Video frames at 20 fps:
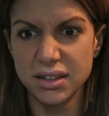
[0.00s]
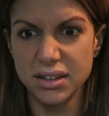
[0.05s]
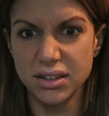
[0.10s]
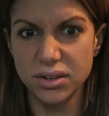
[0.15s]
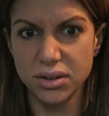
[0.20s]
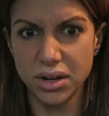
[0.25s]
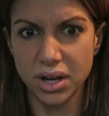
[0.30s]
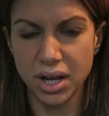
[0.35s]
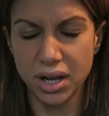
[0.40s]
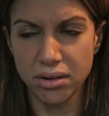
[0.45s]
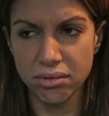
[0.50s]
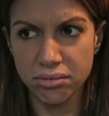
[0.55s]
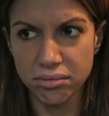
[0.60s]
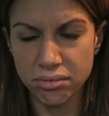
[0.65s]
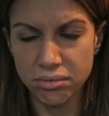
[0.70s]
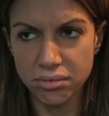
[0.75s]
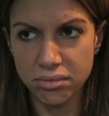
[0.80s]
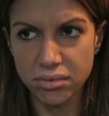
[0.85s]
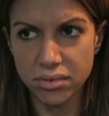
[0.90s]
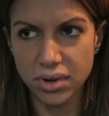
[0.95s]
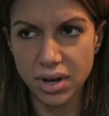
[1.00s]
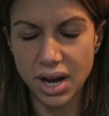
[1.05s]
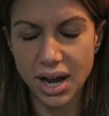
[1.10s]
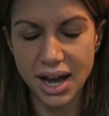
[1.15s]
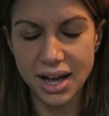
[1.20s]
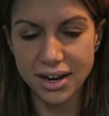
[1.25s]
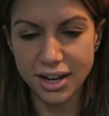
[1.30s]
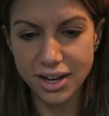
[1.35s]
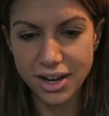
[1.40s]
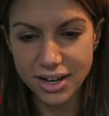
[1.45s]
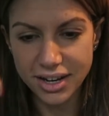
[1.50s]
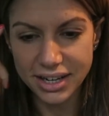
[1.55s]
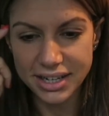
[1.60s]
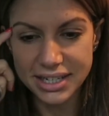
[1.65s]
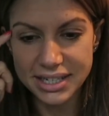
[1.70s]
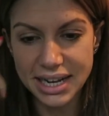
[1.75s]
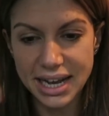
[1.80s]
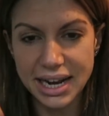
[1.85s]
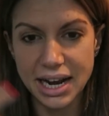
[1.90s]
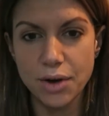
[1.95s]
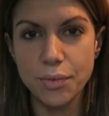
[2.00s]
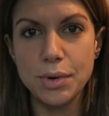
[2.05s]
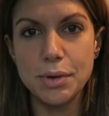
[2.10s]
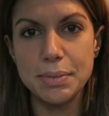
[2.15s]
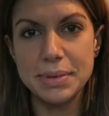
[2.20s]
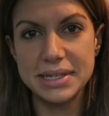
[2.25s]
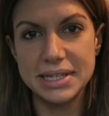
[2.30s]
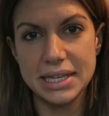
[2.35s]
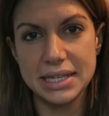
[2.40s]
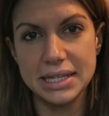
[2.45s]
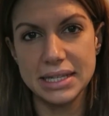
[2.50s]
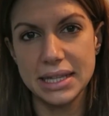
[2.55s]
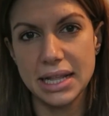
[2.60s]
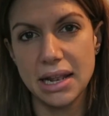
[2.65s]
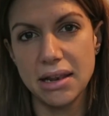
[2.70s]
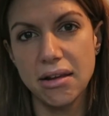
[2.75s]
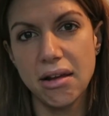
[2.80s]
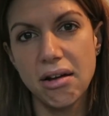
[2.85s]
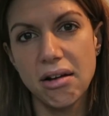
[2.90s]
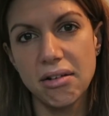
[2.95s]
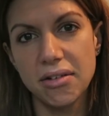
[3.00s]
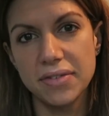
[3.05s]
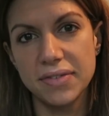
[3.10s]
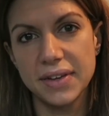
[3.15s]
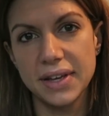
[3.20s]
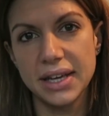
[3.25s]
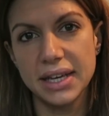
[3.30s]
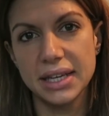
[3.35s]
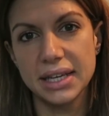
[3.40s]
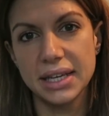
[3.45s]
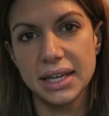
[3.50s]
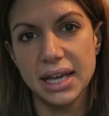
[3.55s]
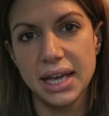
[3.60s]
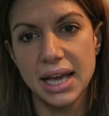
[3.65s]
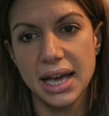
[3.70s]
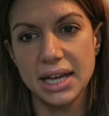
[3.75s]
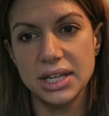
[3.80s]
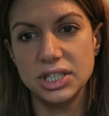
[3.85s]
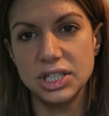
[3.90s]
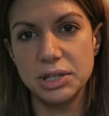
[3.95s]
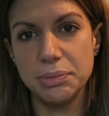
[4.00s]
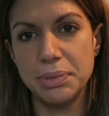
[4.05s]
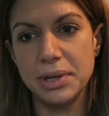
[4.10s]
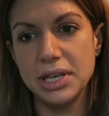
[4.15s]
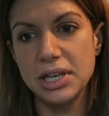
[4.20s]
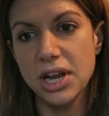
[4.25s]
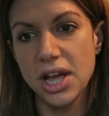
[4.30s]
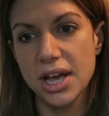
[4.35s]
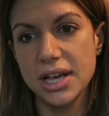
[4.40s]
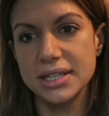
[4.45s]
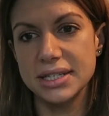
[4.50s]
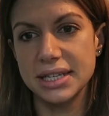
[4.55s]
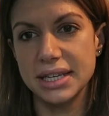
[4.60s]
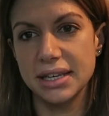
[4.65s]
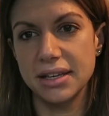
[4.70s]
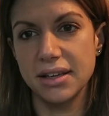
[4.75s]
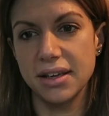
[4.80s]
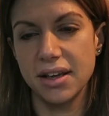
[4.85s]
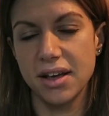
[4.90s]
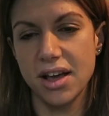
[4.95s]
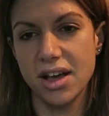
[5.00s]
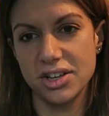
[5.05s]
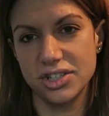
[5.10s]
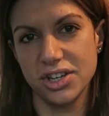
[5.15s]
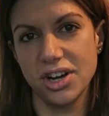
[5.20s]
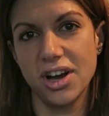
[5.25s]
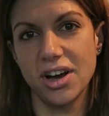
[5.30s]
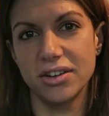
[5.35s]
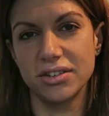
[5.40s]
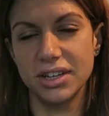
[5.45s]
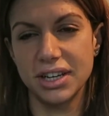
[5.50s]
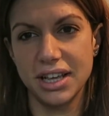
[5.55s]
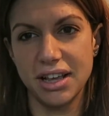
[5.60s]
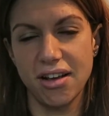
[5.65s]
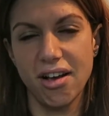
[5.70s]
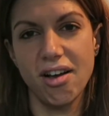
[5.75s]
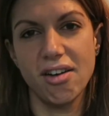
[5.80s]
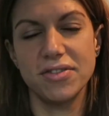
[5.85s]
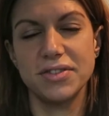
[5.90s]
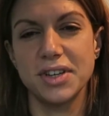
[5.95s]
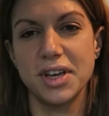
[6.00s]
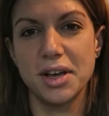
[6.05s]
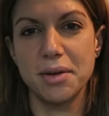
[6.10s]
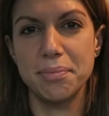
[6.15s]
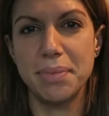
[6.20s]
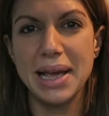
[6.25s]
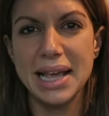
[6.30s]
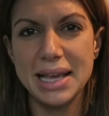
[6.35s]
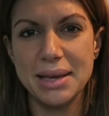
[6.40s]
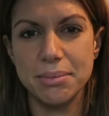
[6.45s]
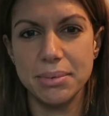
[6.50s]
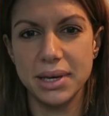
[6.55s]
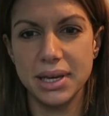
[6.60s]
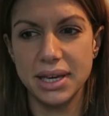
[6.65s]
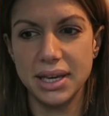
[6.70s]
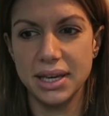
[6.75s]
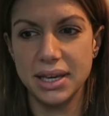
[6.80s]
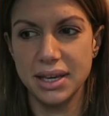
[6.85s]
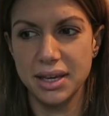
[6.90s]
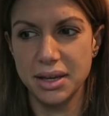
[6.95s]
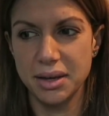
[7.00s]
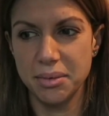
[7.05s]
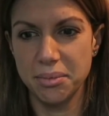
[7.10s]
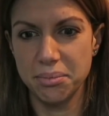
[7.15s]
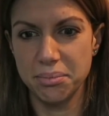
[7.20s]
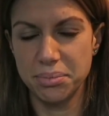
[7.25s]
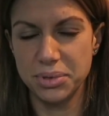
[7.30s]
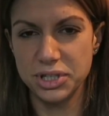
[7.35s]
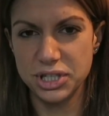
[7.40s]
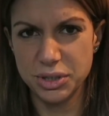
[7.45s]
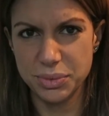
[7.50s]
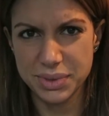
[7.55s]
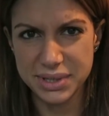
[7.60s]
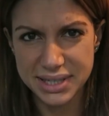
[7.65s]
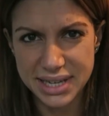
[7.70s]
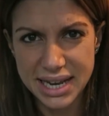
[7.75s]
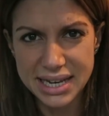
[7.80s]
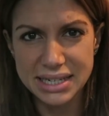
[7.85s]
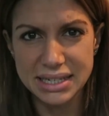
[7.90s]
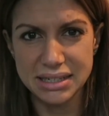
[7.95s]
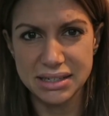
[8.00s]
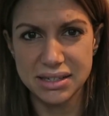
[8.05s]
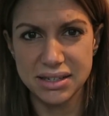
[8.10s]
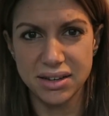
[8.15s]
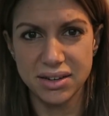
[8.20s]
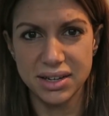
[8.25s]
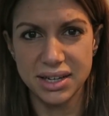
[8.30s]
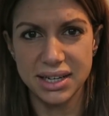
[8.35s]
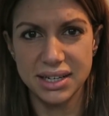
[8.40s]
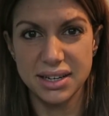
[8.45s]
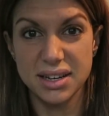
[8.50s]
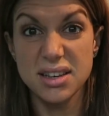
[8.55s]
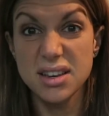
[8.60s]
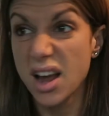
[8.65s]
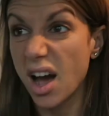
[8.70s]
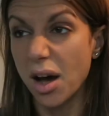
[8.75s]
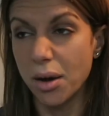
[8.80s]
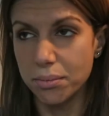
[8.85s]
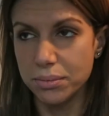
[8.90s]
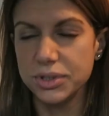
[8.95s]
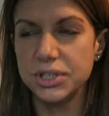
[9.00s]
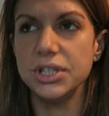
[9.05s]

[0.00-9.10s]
You're like, and I couldn't understand how we'd be sitting there laughing and she'd be nursing her child, looking after her baby, but she was dead inside, numb.